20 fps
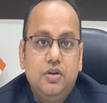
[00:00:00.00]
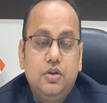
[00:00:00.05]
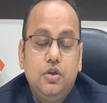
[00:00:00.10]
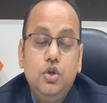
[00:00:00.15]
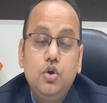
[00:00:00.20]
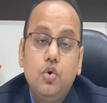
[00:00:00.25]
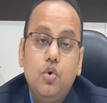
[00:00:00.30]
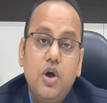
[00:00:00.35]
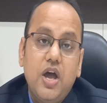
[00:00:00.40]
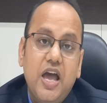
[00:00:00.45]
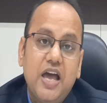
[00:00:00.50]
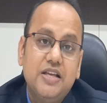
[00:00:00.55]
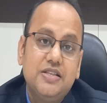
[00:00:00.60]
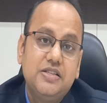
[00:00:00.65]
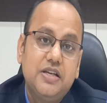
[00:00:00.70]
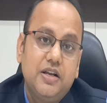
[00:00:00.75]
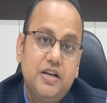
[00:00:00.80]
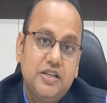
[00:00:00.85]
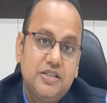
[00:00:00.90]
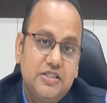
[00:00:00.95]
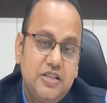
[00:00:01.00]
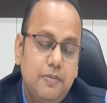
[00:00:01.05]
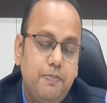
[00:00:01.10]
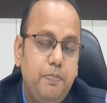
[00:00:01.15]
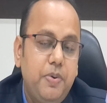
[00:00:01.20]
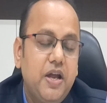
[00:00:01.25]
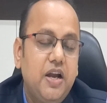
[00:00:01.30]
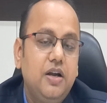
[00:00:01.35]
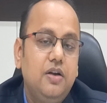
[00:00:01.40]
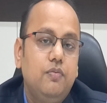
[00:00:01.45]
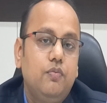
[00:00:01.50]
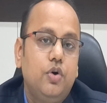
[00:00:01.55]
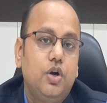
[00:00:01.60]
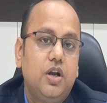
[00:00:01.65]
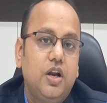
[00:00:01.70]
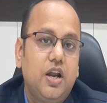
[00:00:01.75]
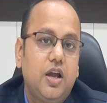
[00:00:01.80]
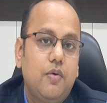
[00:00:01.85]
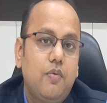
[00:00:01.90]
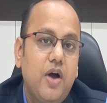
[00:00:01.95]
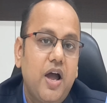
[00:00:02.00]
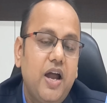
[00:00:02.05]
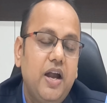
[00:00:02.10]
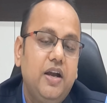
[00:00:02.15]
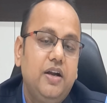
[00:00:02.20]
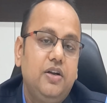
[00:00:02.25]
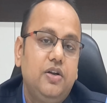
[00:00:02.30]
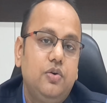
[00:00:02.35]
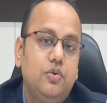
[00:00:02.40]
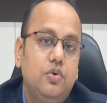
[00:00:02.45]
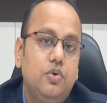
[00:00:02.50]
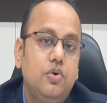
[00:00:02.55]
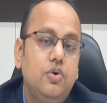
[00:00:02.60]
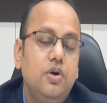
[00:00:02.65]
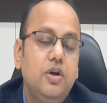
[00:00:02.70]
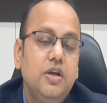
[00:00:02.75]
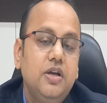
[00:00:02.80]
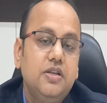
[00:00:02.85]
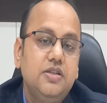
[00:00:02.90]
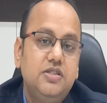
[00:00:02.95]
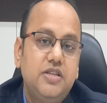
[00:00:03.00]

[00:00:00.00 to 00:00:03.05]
you as a recipient would require to